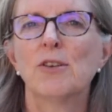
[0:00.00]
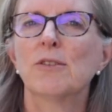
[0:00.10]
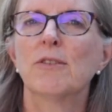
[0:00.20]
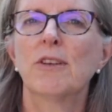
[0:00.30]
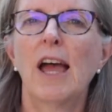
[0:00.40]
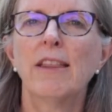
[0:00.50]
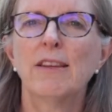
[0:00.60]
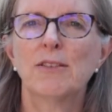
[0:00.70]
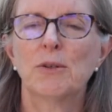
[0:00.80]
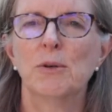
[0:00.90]
Joseph
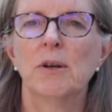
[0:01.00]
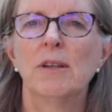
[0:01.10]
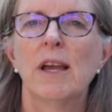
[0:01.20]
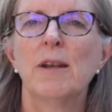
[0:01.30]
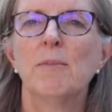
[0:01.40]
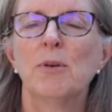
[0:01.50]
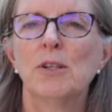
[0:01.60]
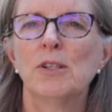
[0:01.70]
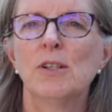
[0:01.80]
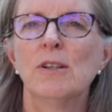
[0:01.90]
Catholic School and a
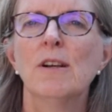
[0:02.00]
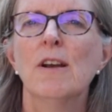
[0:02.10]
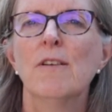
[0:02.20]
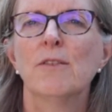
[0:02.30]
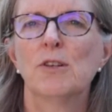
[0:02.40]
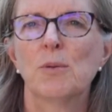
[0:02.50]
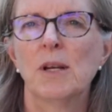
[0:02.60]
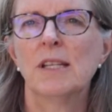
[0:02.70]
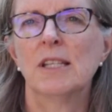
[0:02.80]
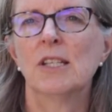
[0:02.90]
parishioner for
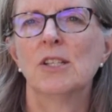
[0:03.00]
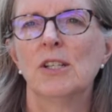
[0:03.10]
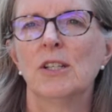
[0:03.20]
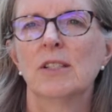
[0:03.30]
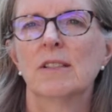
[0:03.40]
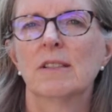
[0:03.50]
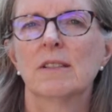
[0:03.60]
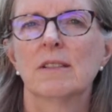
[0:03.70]
26 years.